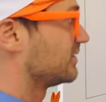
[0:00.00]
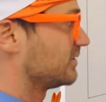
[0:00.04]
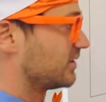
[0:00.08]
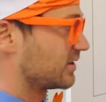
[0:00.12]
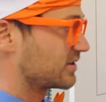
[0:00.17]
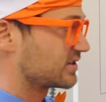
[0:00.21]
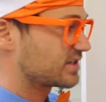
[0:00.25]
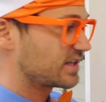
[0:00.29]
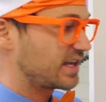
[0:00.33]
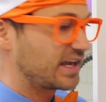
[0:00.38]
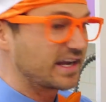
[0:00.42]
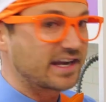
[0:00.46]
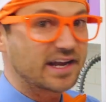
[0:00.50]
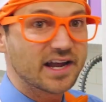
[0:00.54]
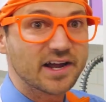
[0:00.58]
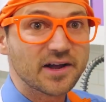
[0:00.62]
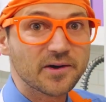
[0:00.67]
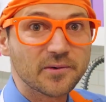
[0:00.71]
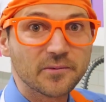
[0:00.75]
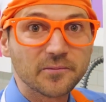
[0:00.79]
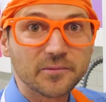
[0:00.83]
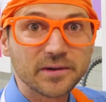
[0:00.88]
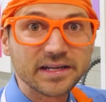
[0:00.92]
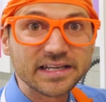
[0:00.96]
looks like
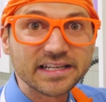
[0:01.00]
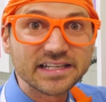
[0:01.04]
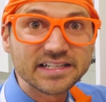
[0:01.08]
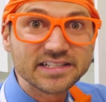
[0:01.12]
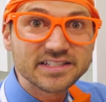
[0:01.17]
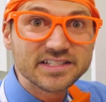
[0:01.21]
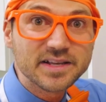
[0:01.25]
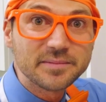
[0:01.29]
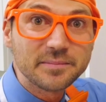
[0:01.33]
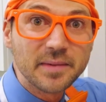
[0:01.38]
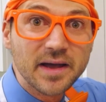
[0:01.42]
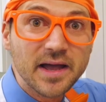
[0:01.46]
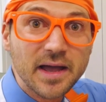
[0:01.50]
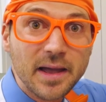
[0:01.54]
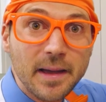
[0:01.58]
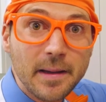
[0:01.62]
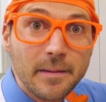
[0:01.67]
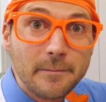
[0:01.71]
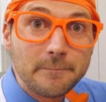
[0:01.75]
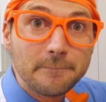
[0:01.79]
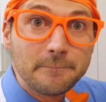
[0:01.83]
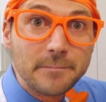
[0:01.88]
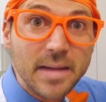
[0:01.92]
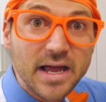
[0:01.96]
we need some
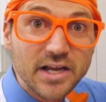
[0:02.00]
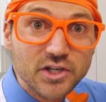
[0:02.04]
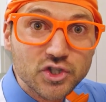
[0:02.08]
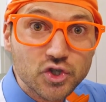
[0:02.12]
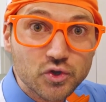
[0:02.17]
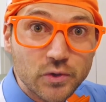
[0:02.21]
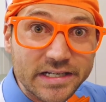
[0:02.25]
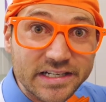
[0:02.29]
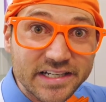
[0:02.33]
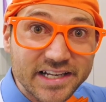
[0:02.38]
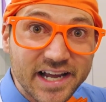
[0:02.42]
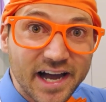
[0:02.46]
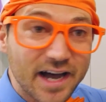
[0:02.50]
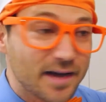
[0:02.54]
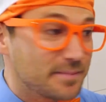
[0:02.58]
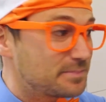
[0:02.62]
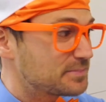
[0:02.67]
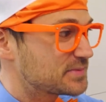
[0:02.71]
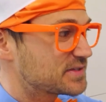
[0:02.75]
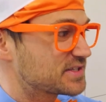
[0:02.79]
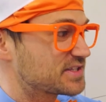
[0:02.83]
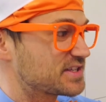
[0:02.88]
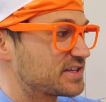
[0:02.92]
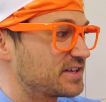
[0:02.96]
measuring
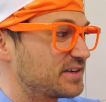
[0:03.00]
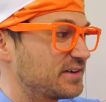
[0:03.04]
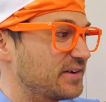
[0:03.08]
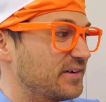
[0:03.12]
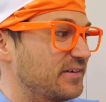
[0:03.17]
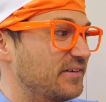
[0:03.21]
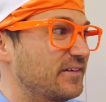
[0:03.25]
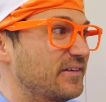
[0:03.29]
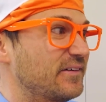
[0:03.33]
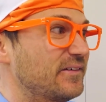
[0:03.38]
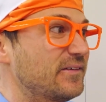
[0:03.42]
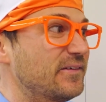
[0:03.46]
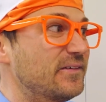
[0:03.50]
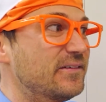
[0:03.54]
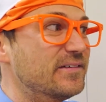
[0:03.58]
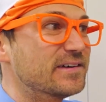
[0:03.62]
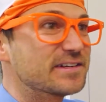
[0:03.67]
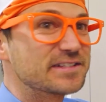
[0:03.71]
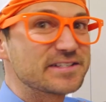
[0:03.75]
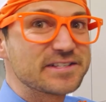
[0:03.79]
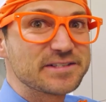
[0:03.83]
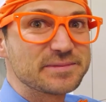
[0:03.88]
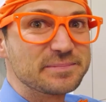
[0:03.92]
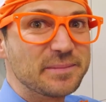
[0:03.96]
cups. Ooh,
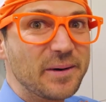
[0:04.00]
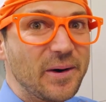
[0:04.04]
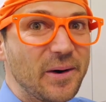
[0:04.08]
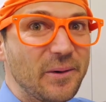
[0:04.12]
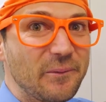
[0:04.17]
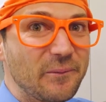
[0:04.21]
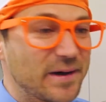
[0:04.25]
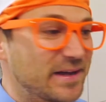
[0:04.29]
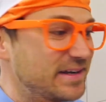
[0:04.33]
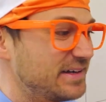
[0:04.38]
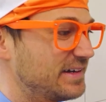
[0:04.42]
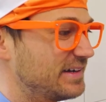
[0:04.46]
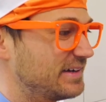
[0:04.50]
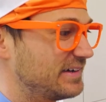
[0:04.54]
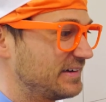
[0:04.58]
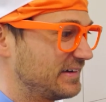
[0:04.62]
a small one,